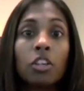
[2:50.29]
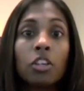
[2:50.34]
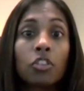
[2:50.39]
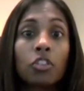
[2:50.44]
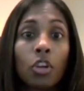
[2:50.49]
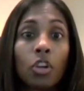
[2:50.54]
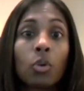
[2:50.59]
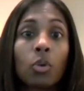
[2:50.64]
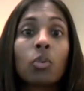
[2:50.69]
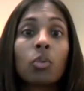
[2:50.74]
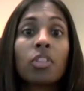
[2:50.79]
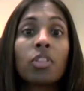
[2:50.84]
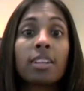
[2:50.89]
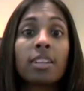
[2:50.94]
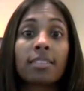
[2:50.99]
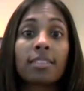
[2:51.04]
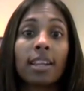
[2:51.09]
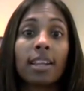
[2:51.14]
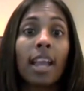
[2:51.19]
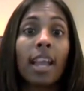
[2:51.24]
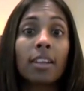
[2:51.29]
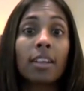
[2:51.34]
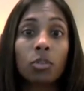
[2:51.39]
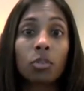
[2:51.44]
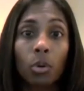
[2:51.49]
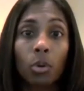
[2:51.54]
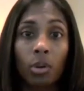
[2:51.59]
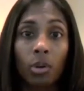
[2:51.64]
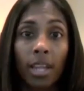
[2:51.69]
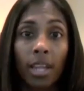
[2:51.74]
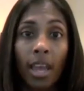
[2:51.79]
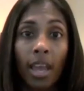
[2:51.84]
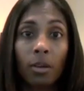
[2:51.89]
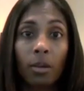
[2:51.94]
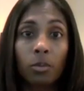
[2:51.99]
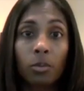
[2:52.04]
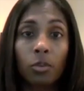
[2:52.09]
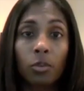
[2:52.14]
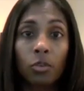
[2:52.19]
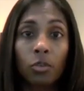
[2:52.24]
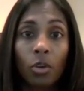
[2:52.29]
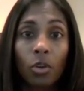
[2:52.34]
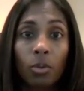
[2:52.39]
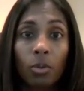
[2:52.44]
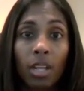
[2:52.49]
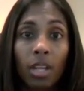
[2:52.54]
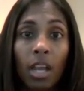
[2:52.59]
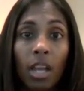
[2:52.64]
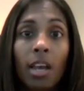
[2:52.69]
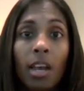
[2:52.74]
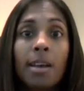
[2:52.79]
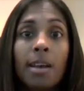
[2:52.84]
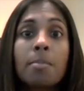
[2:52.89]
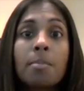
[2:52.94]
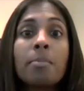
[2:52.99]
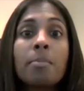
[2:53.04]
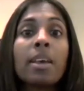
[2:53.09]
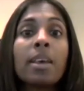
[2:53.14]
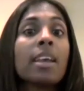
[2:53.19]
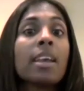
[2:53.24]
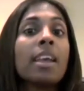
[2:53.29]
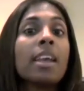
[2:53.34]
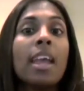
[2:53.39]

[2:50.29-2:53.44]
So things like escrow accounts are showing up,